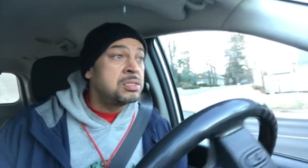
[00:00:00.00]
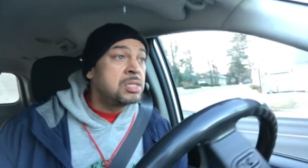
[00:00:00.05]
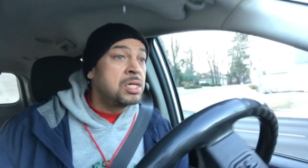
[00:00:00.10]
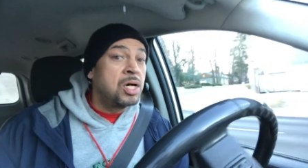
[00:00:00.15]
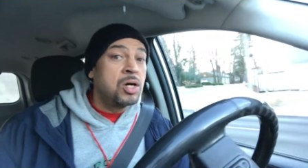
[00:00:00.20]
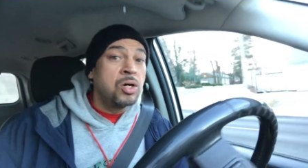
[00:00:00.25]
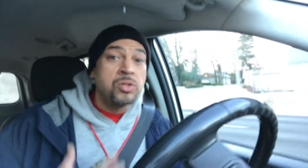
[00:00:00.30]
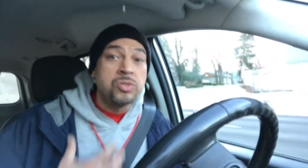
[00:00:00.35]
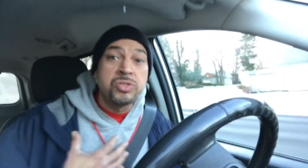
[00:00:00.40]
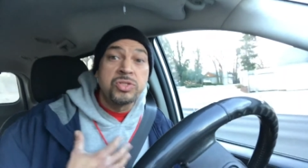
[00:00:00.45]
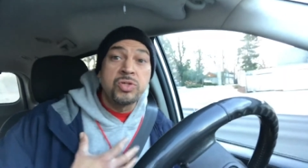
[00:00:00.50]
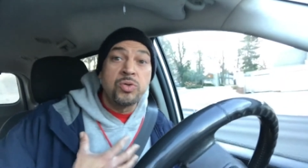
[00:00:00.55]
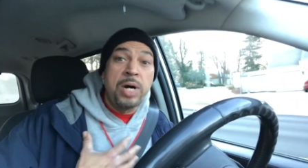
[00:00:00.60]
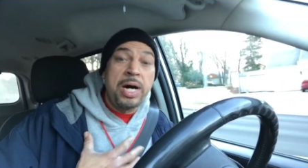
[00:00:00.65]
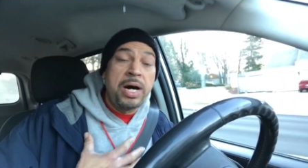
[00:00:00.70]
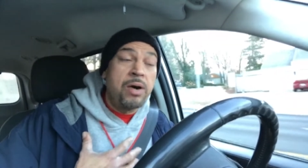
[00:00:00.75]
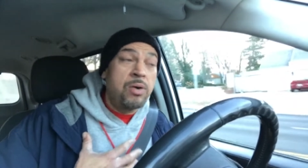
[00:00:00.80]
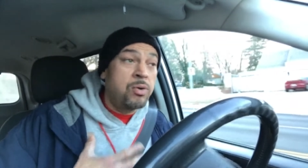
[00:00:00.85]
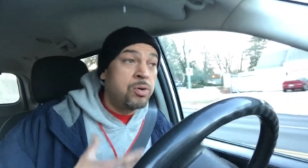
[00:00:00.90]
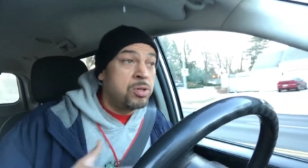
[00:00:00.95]
goes to
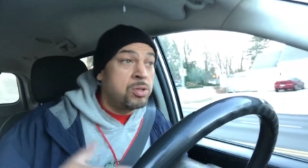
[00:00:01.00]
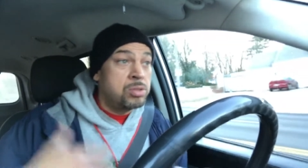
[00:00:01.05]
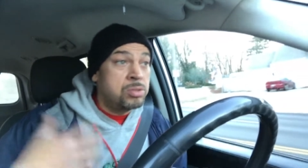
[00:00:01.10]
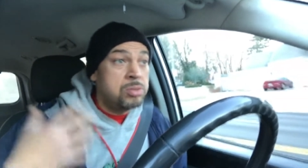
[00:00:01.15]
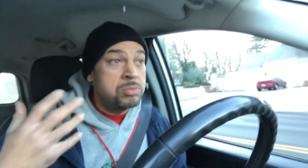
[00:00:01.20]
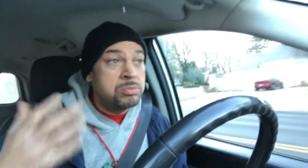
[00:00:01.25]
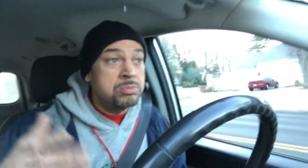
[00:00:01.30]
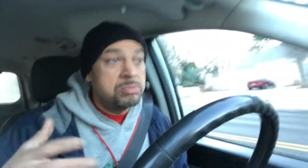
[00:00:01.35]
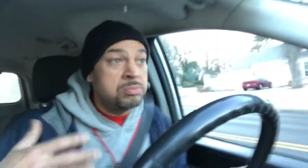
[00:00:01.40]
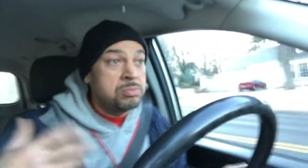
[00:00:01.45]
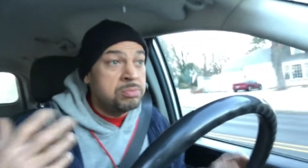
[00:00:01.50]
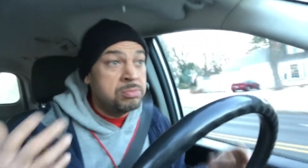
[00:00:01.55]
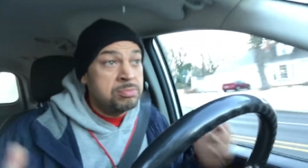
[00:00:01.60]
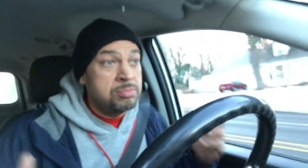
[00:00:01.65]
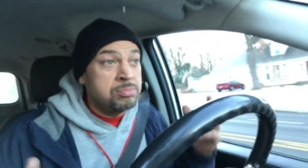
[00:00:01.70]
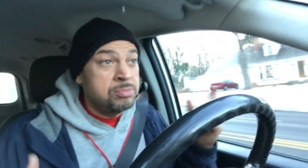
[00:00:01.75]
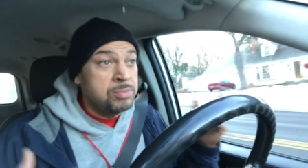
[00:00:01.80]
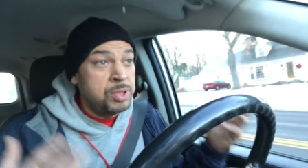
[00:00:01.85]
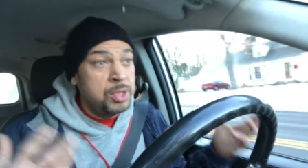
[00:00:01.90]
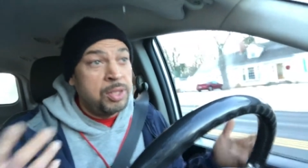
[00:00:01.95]
our,
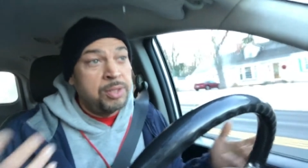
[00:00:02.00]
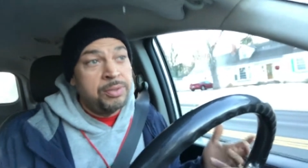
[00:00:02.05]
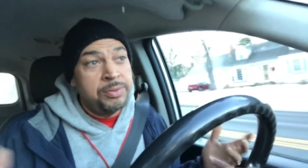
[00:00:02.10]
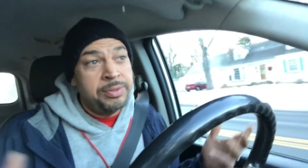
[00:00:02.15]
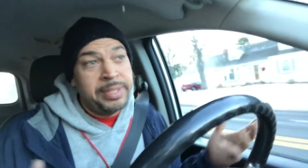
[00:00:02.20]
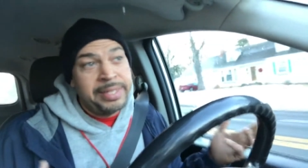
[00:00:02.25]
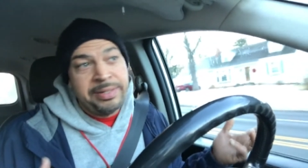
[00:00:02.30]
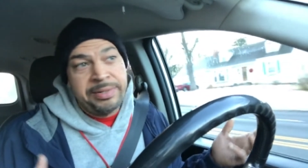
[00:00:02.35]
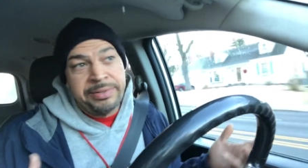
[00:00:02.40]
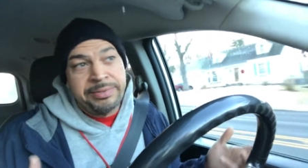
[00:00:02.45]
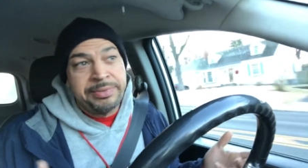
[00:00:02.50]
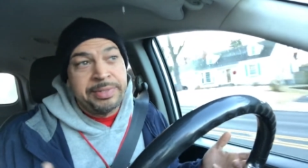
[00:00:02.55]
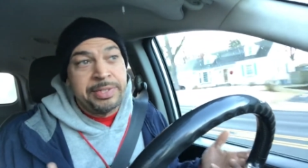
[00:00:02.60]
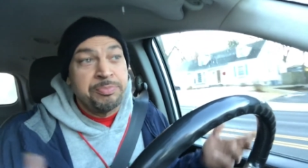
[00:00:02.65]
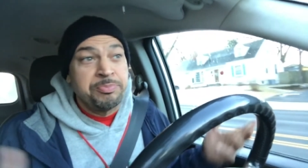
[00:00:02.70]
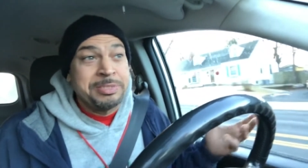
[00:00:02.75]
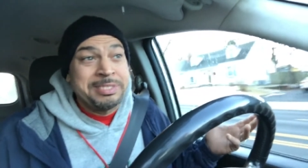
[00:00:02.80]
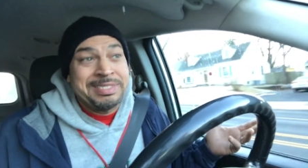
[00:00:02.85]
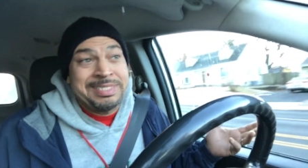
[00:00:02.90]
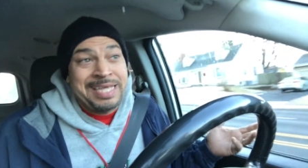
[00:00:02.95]
you know, they're
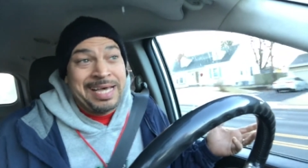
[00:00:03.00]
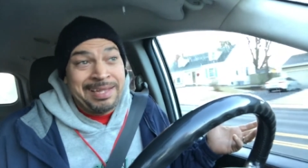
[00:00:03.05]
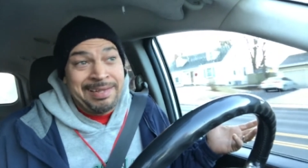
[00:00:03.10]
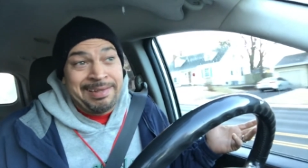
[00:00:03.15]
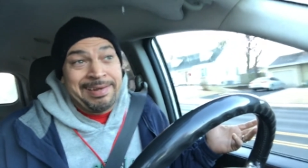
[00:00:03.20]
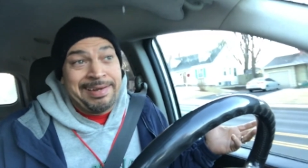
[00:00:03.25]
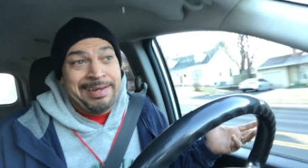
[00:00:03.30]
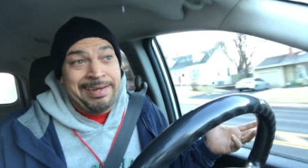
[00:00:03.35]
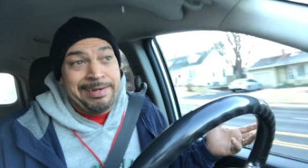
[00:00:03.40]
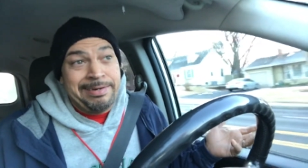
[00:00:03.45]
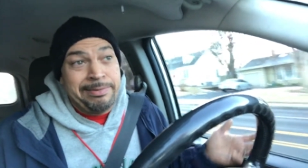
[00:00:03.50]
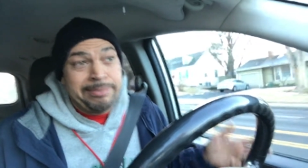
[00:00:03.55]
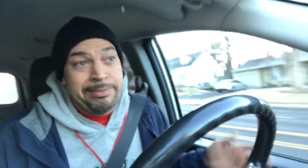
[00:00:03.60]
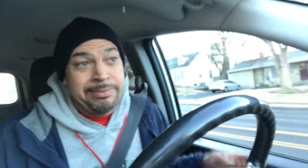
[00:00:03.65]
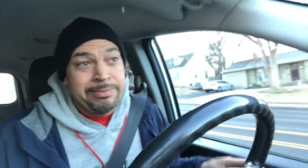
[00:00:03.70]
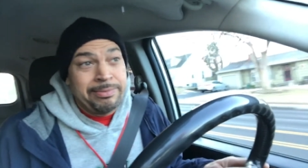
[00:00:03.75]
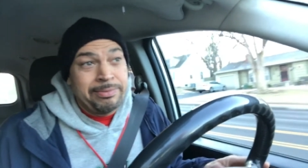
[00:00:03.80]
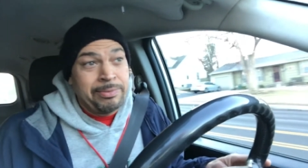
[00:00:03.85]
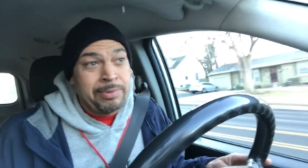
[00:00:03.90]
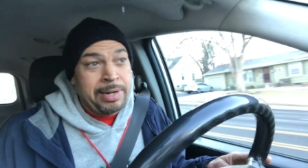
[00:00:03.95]
they're selling it,
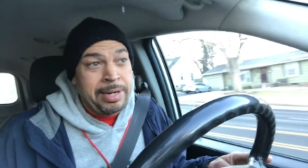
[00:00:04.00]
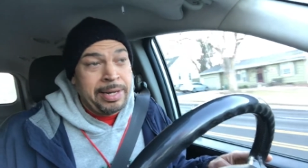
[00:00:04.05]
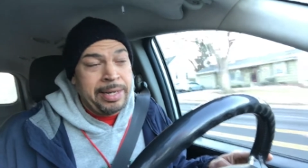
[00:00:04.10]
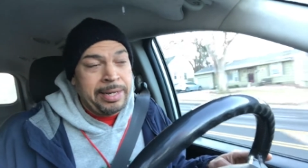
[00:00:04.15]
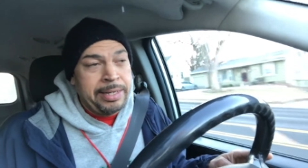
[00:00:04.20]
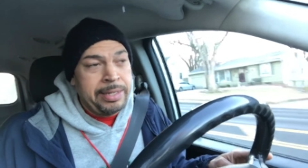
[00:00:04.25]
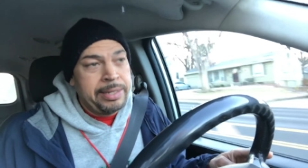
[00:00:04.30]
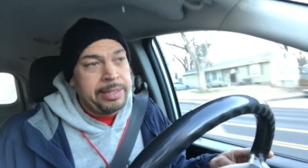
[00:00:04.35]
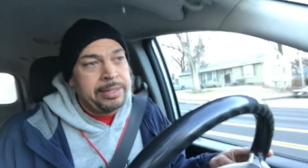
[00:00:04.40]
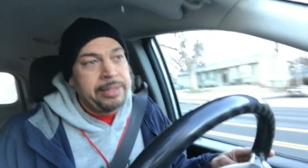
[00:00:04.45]
right?